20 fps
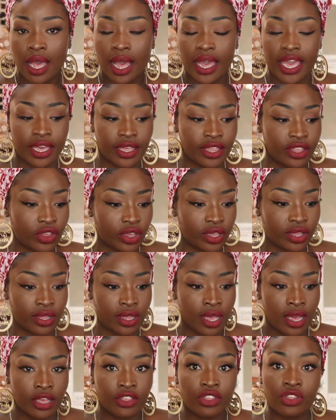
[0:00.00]
It's just
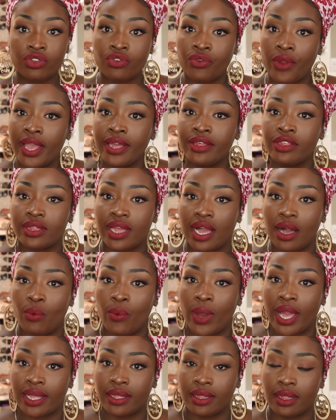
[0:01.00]
strange that
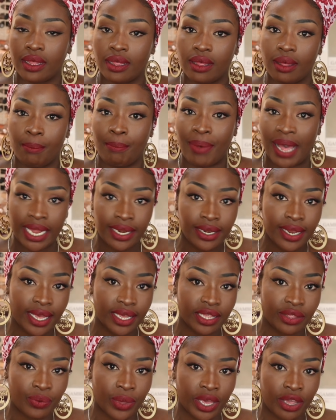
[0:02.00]
when
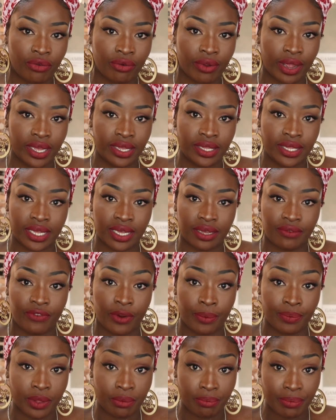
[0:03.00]
band-aids were created
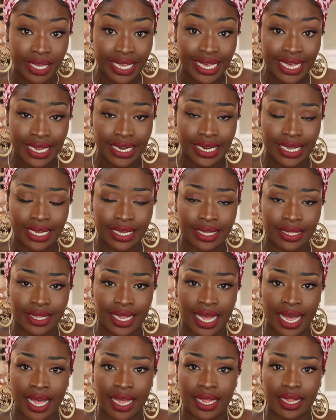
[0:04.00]
from the beginning,
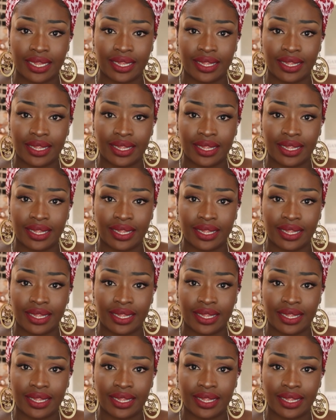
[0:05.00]
that